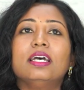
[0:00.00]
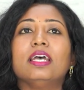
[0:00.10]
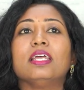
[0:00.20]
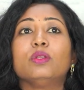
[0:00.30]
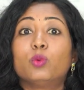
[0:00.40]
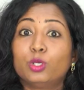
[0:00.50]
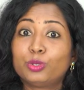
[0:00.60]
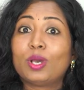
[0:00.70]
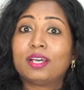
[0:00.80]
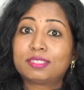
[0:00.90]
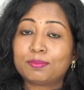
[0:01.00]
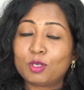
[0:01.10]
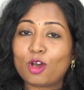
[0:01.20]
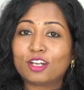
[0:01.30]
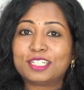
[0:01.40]
and want to have
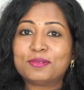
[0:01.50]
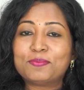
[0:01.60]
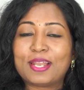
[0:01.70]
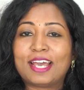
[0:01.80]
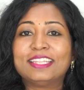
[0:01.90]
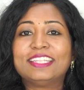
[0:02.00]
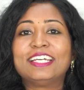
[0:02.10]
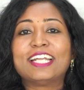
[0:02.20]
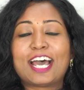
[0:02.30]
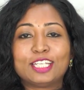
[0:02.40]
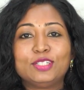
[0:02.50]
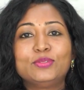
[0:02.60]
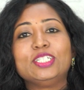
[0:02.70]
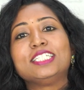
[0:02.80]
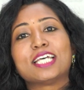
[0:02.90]
some long-term plan, then
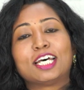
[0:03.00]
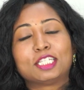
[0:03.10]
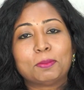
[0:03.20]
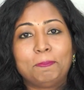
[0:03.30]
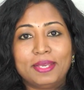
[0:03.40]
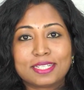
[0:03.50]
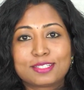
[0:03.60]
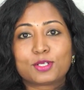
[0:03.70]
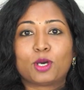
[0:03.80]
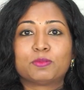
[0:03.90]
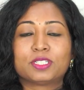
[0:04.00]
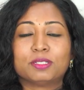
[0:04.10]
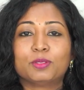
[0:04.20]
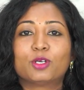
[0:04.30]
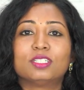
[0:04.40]
IUDs are the best
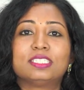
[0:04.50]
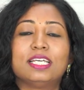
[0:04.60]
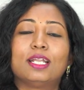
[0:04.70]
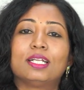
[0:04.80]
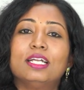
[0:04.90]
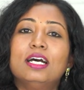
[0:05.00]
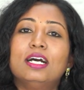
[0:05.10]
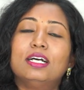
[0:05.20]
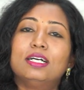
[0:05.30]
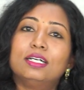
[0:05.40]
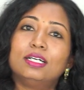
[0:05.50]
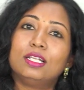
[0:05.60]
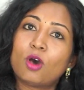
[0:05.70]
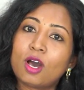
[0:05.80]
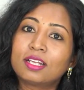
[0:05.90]
option because they are
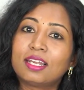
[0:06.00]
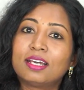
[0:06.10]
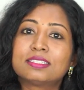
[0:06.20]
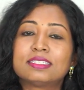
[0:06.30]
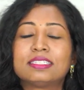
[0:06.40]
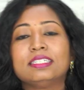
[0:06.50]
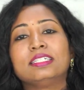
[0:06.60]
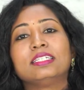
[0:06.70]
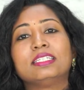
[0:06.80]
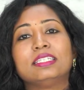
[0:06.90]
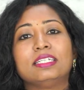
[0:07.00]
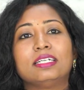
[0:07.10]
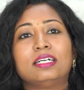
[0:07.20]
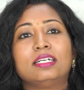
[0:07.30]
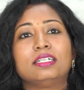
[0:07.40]
long-lasting, they
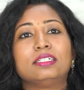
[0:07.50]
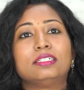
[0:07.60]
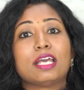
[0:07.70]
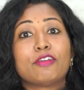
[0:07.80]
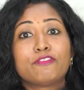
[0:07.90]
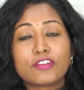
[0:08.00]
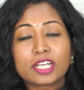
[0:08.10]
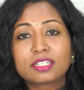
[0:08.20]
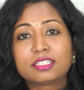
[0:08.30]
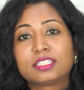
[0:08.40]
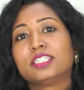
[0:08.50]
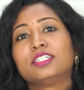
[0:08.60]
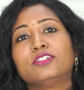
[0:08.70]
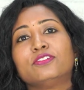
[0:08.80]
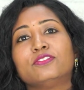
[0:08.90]
are
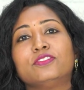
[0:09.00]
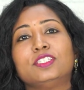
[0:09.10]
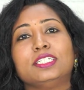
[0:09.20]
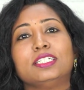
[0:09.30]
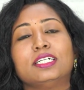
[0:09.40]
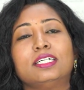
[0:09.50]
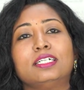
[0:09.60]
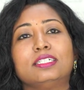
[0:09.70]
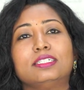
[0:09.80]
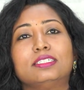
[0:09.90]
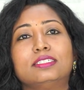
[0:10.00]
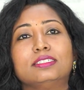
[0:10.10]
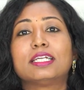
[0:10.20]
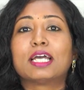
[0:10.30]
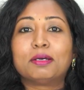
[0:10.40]
effective,
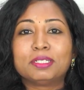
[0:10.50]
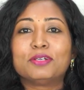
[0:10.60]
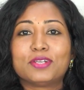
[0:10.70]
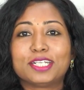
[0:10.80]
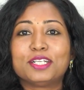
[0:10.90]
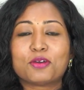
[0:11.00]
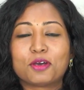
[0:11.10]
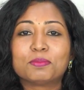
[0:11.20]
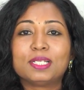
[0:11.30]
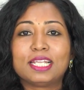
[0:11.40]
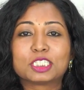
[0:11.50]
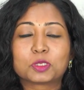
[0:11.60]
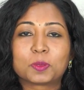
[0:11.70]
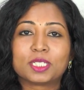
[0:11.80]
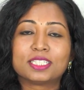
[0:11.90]
they come in a very normal
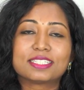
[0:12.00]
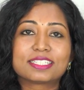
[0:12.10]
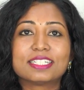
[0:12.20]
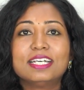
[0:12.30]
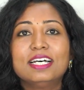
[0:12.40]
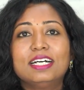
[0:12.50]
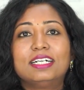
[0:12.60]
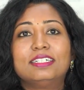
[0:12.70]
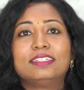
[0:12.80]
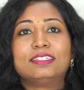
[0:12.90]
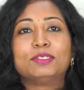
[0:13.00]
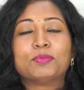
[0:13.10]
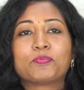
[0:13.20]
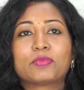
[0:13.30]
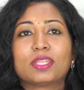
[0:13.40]
expense,
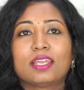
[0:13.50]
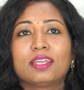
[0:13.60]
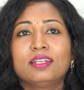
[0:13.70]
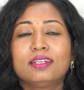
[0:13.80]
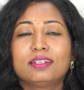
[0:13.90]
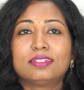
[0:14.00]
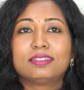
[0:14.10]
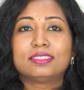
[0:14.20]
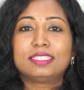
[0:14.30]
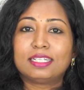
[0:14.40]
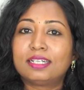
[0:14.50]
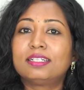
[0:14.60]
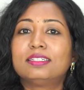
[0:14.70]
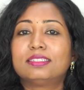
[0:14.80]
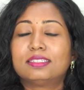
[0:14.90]
and they
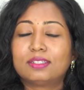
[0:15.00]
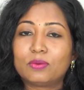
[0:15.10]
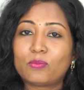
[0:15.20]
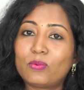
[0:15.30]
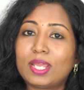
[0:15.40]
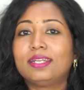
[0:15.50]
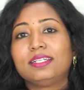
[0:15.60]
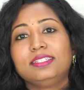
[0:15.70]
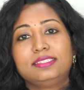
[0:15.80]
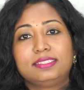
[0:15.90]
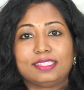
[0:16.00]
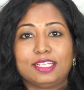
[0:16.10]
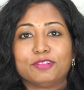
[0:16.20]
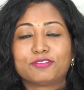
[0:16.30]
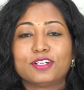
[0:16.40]
are very
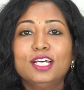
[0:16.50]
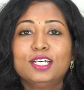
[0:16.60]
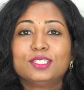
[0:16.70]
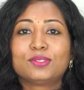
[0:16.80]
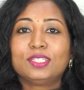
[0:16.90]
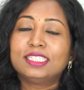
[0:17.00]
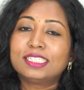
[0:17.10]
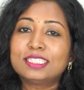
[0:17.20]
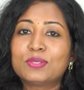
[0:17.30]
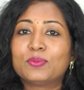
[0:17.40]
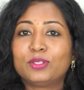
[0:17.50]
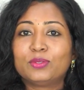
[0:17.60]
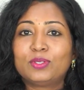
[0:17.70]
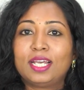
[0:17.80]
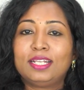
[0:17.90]
safe. So in this
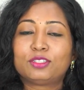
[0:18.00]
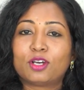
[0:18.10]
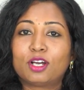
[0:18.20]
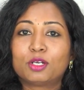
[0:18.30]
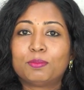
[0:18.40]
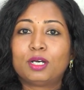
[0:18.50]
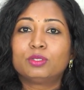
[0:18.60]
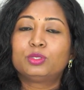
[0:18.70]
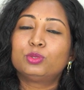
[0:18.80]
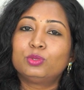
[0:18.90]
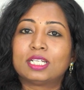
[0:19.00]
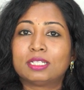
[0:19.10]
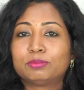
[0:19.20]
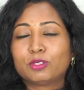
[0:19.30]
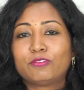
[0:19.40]
video I'll talk about two
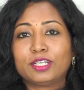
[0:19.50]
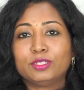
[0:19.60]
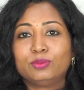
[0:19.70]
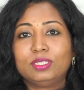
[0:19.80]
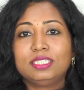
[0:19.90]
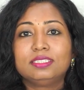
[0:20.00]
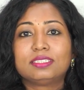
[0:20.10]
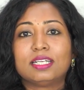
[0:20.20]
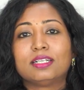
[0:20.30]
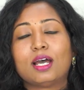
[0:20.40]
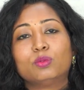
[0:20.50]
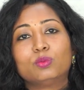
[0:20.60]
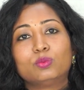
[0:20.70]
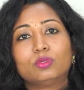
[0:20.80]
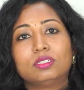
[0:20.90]
types of IUDs and
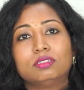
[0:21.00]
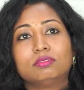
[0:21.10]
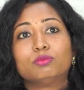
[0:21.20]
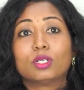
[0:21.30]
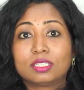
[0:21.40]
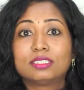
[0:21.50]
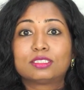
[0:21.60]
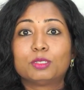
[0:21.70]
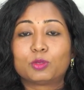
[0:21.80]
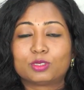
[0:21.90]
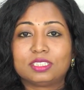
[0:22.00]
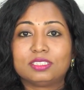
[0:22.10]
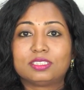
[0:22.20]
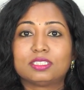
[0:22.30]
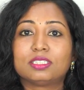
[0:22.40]
how what is the
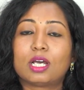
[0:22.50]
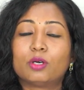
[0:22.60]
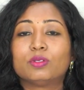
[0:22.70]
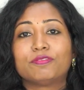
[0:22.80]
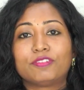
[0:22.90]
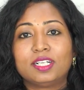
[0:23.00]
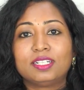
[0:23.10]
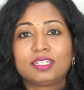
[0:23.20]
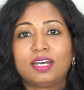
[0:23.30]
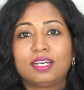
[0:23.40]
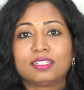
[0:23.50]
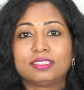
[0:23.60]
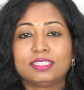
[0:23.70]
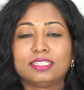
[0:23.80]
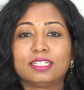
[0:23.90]
procedure, how different
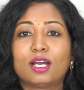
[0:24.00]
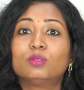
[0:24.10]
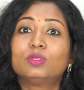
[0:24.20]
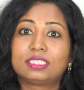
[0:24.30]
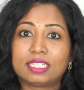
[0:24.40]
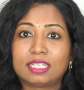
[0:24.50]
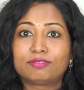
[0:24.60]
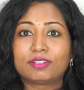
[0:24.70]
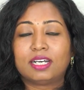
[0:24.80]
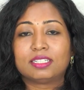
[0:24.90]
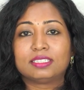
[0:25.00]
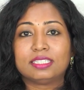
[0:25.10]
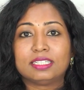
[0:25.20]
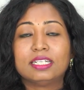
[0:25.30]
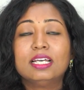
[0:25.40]
are they, how safe are
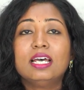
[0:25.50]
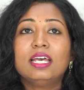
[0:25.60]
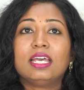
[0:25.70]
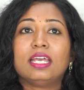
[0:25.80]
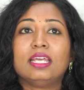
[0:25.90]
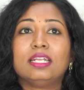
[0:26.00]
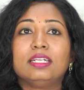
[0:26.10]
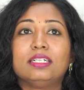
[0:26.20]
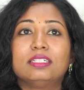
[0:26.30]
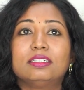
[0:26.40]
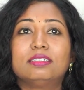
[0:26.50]
they, and